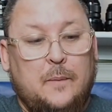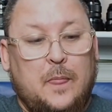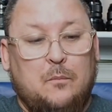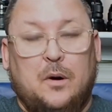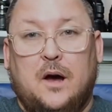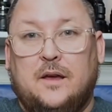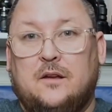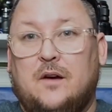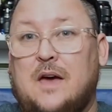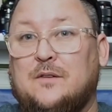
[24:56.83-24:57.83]
But, you
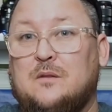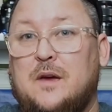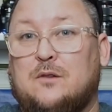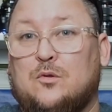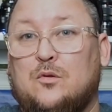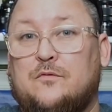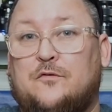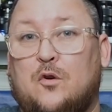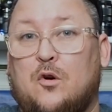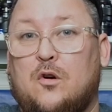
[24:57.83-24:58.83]
know, having to make room
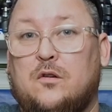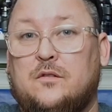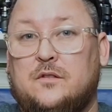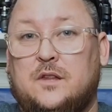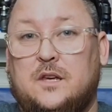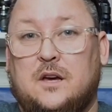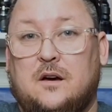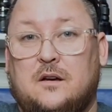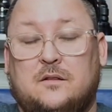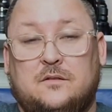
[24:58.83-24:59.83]
for
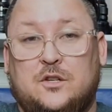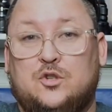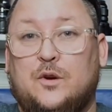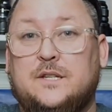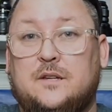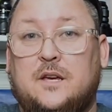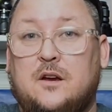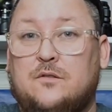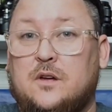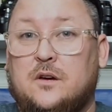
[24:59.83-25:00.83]
the joystick
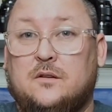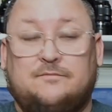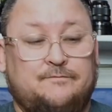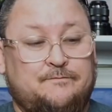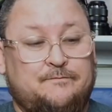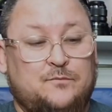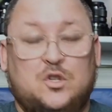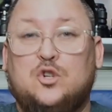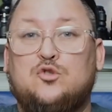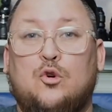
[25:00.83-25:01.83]
here, the
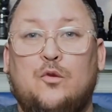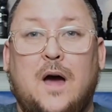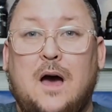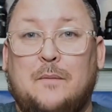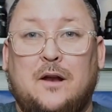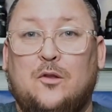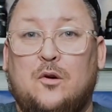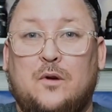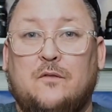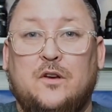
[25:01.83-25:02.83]
control knob, I don't know,
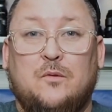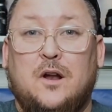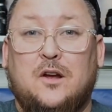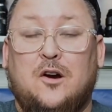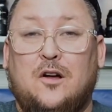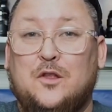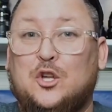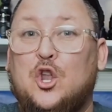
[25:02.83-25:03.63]
whatever you want to call it, the little